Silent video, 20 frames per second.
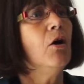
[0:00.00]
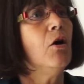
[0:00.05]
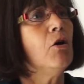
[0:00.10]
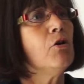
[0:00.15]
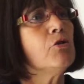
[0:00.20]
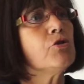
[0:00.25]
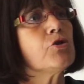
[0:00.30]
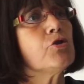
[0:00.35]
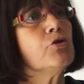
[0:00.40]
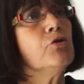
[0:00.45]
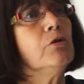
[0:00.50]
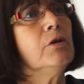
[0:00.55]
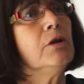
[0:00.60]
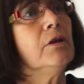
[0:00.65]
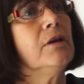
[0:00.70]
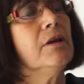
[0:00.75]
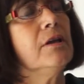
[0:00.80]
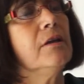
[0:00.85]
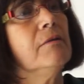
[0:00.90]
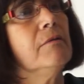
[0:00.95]
also
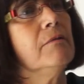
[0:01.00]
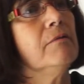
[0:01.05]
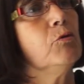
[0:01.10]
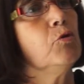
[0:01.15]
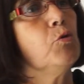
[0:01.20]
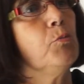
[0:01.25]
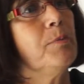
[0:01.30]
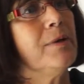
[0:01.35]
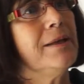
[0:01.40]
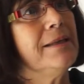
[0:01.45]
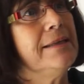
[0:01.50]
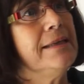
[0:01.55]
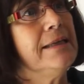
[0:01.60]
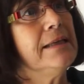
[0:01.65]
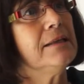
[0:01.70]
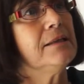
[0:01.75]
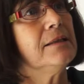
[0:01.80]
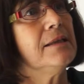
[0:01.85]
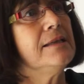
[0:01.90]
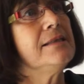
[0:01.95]
to
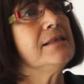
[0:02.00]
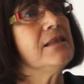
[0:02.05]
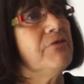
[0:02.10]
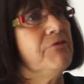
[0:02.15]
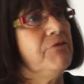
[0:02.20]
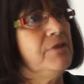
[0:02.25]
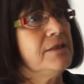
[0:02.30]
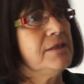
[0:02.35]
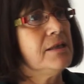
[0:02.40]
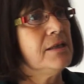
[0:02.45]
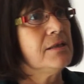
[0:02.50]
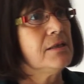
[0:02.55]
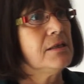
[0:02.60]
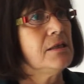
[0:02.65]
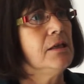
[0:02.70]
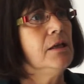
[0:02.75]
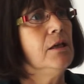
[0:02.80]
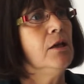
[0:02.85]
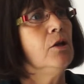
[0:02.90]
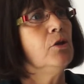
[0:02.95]
predict its
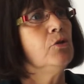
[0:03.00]
efficiency,